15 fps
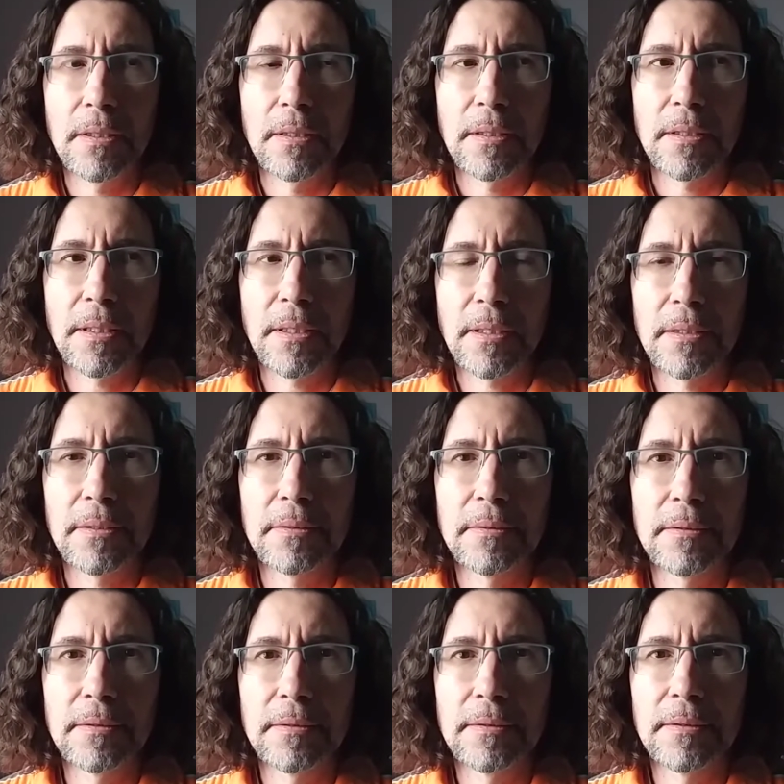you know,
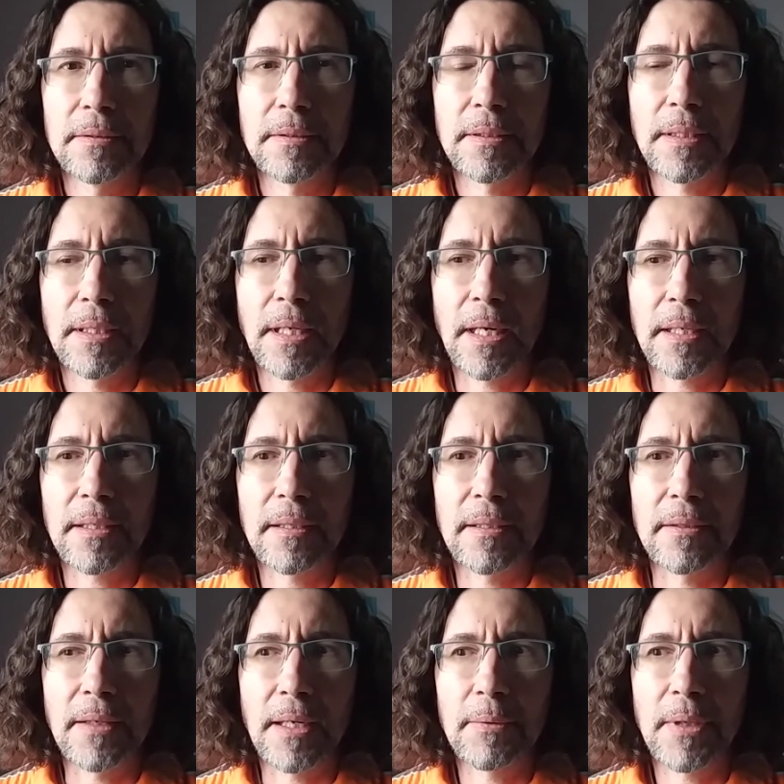I don't know.
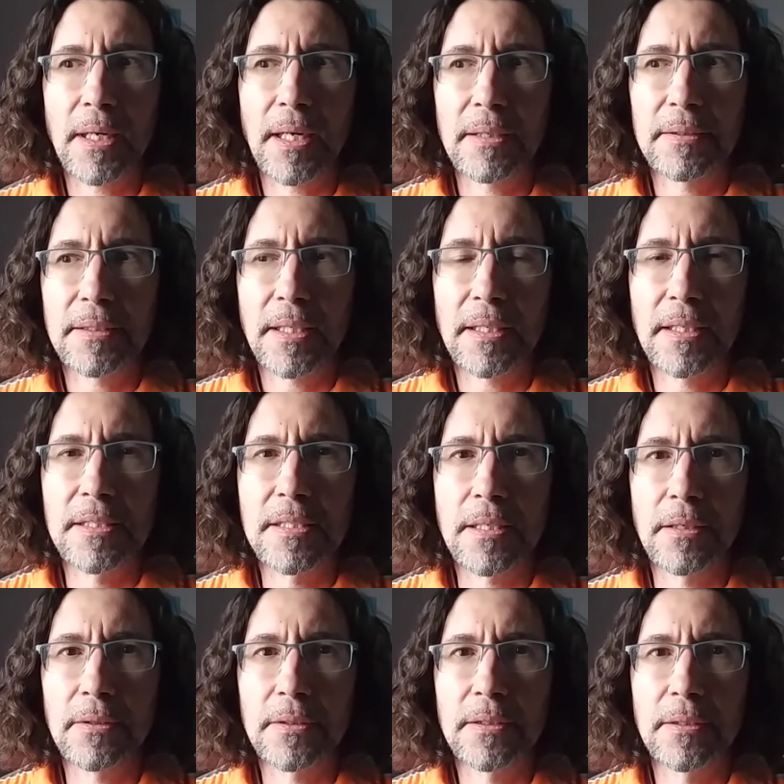I kind of
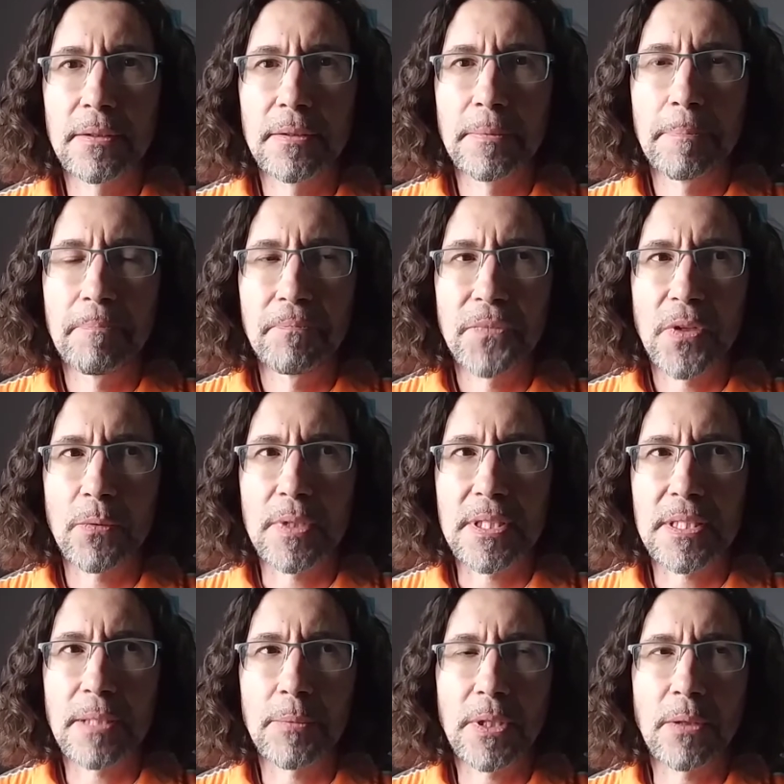joked with
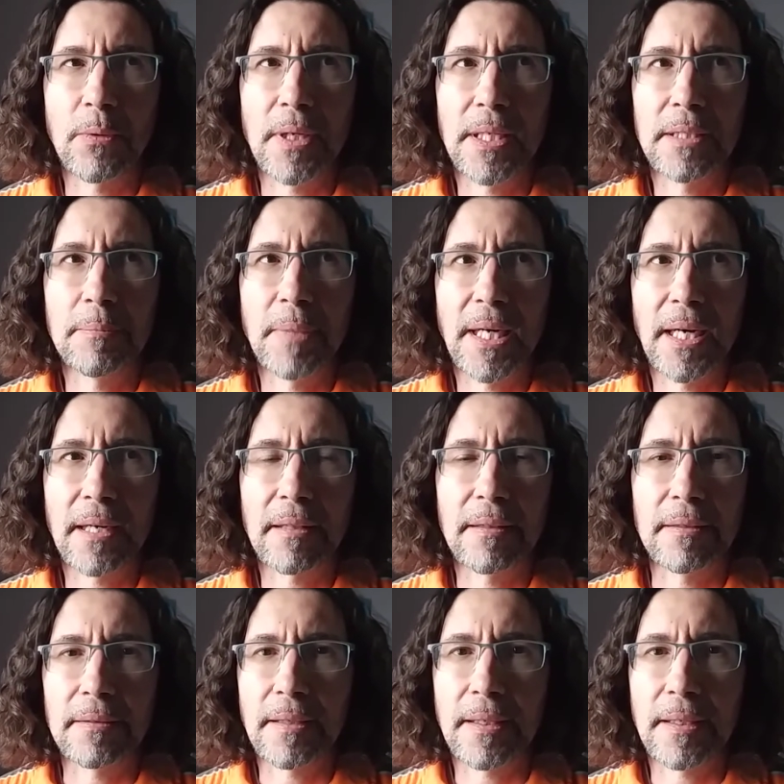someone a while back that